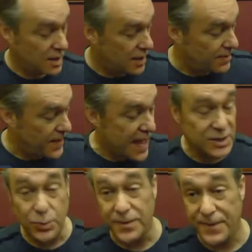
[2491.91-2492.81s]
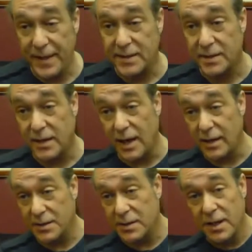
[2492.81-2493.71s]
And mm. that's what this
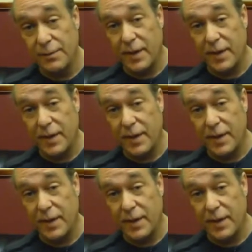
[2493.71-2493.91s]
does.